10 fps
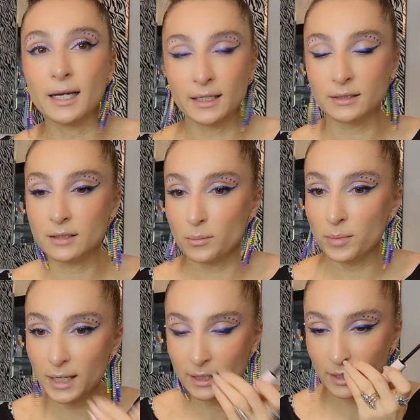I can come
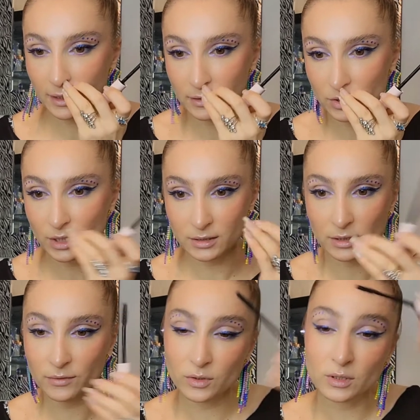back and
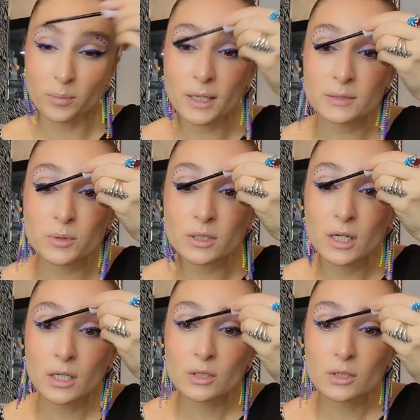just give her the passport.